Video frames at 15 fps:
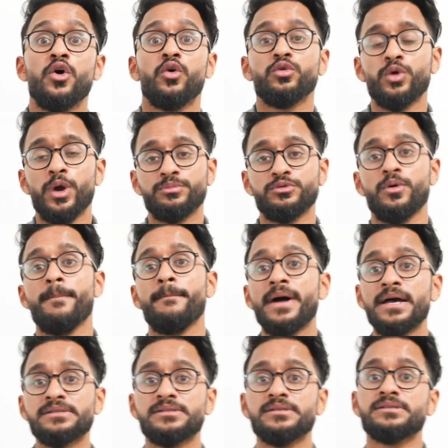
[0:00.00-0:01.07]
all the way up to a
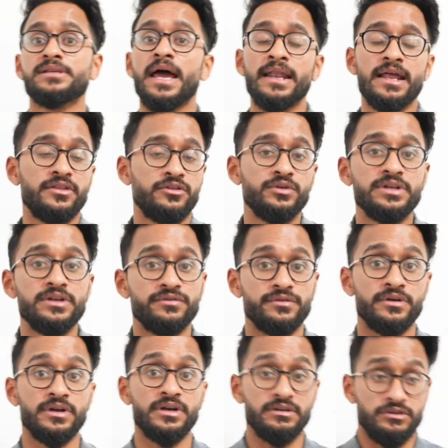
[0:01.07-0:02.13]
master's and at 3
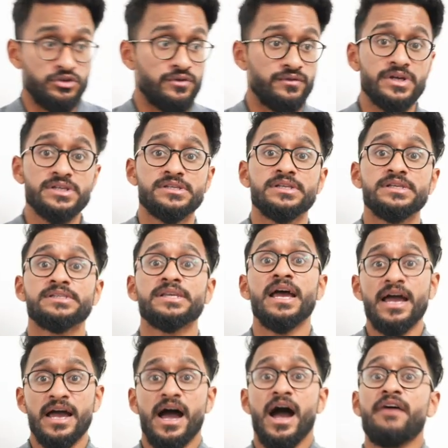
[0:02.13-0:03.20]
different universities,
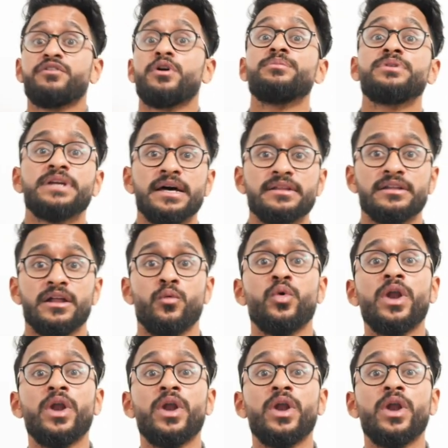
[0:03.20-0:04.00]
I've come to gather that.